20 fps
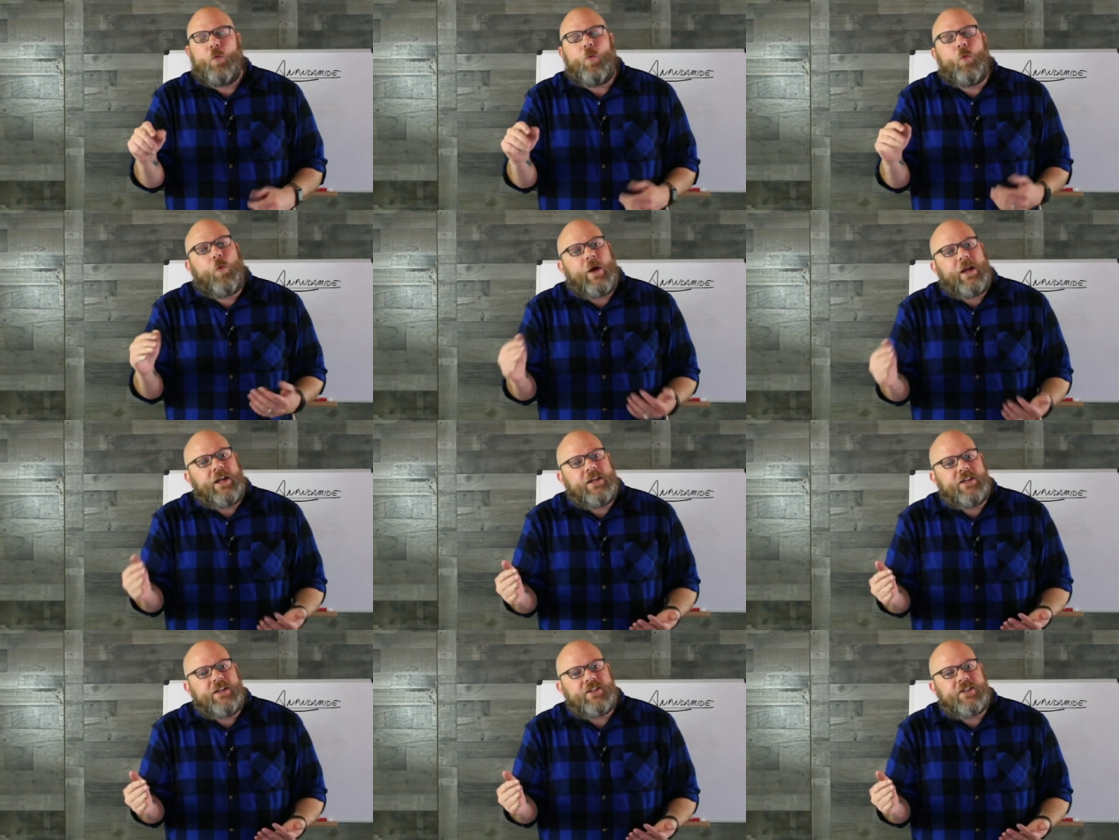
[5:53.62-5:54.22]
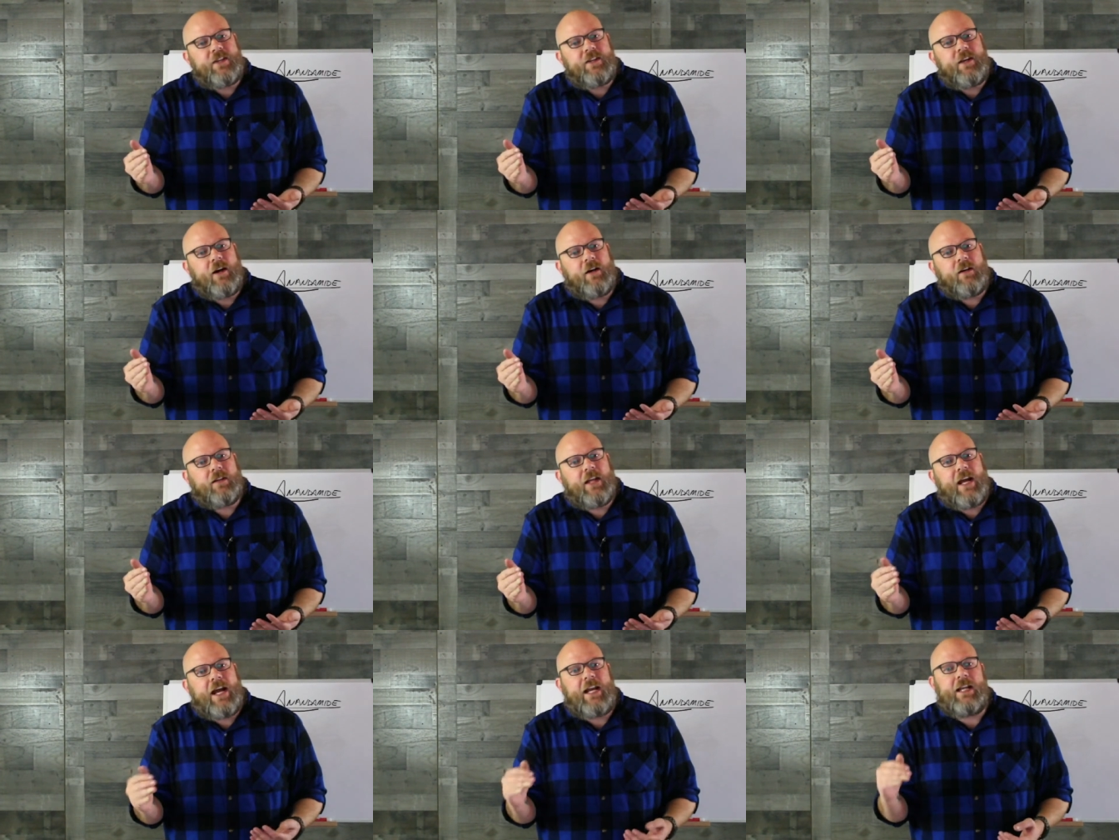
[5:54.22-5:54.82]
When does a young
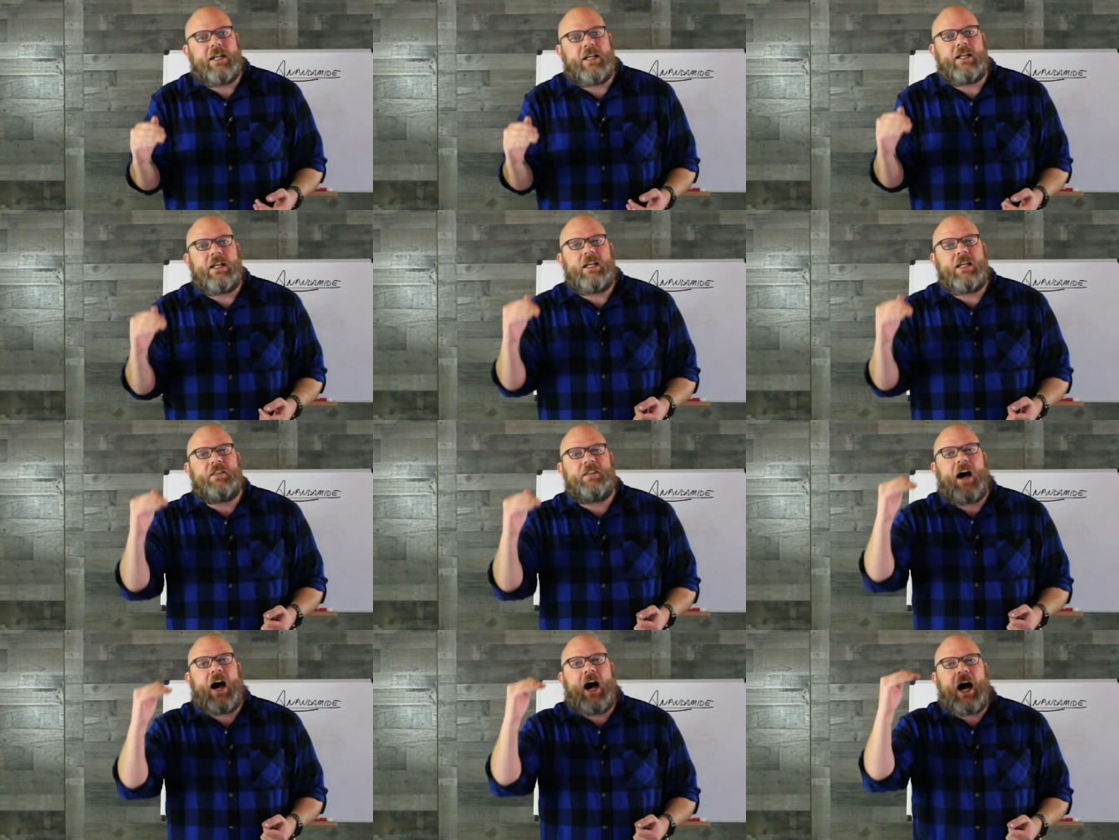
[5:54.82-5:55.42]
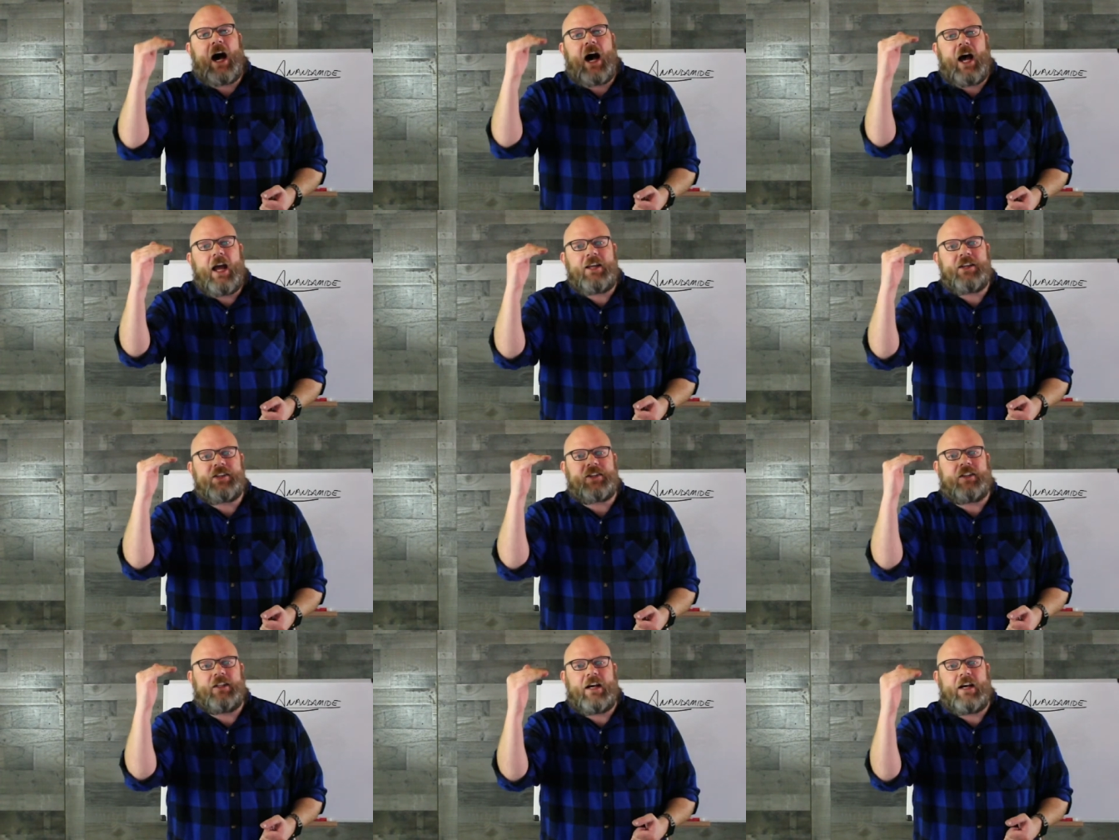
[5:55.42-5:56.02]
lady need the
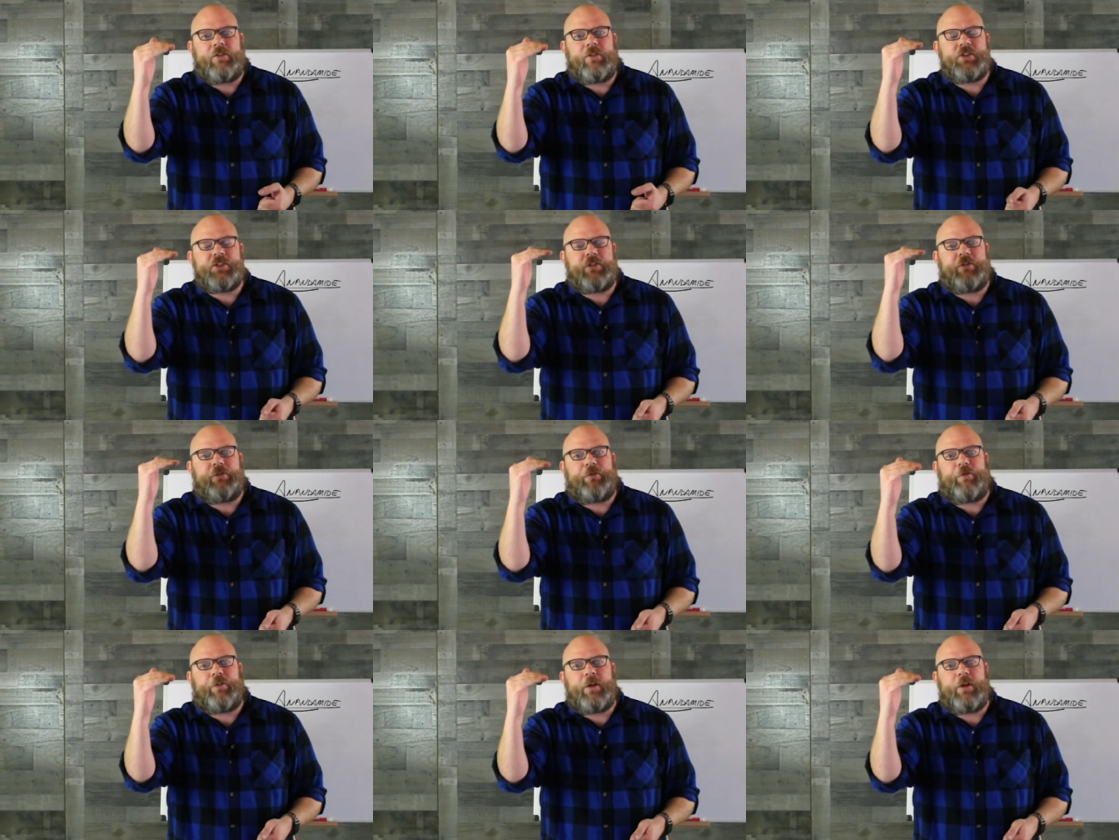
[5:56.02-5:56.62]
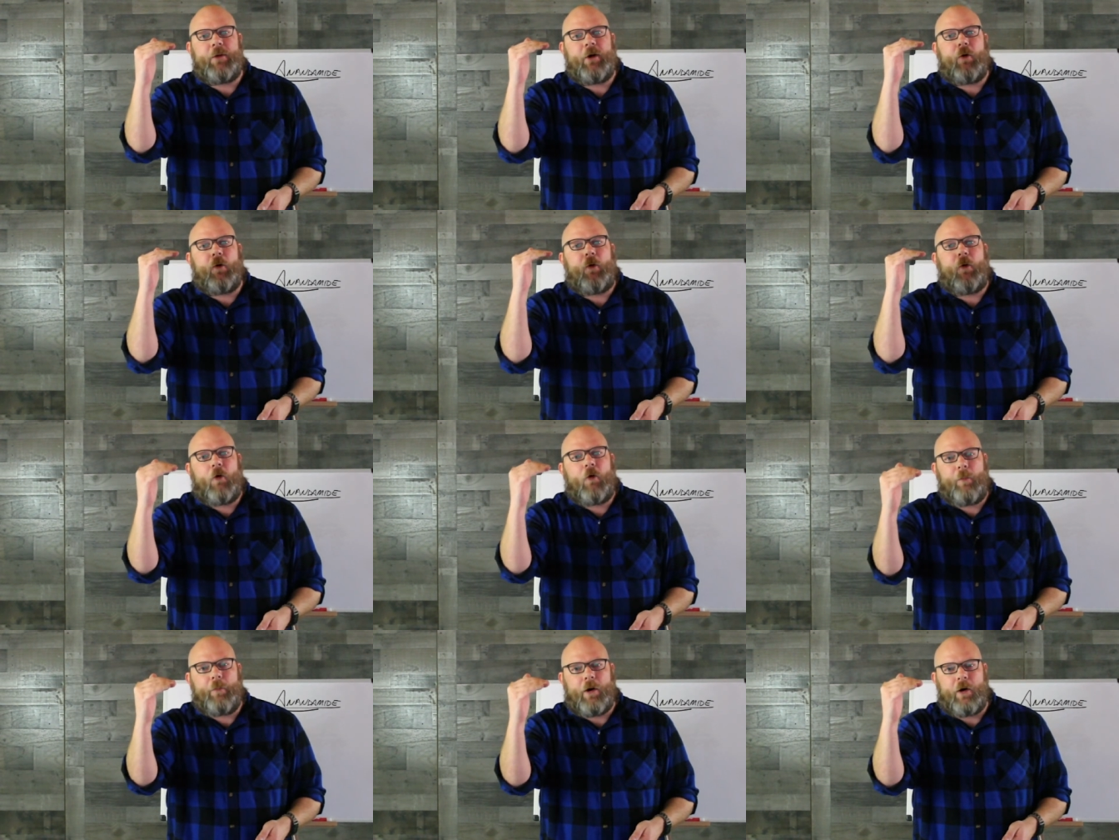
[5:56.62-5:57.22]
highest levels of female
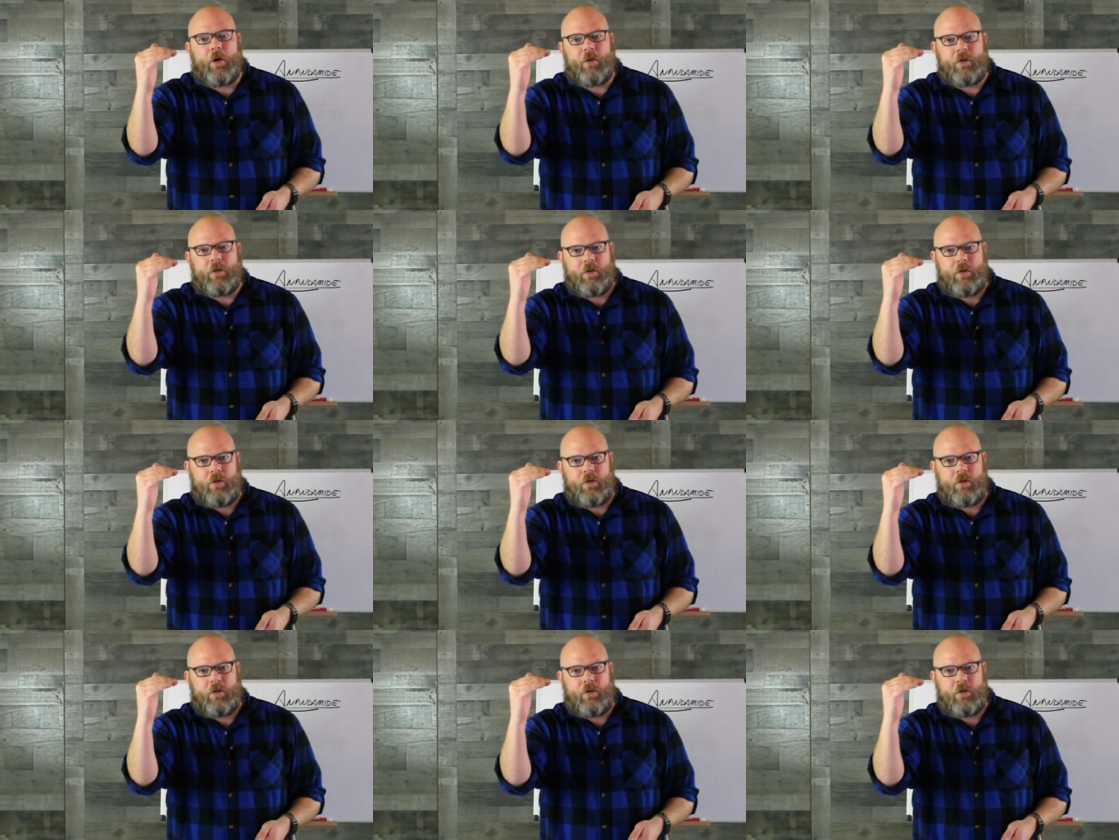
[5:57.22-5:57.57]
hormone?